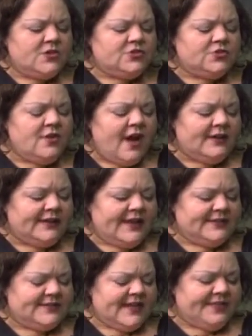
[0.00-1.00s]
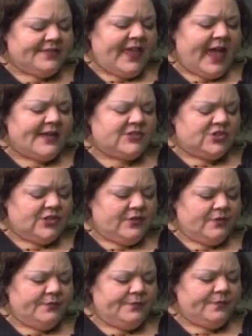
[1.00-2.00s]
Do not let death catch
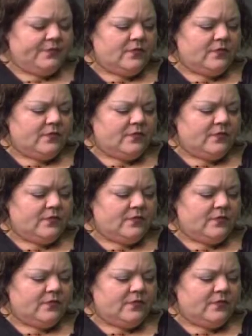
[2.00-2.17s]
you,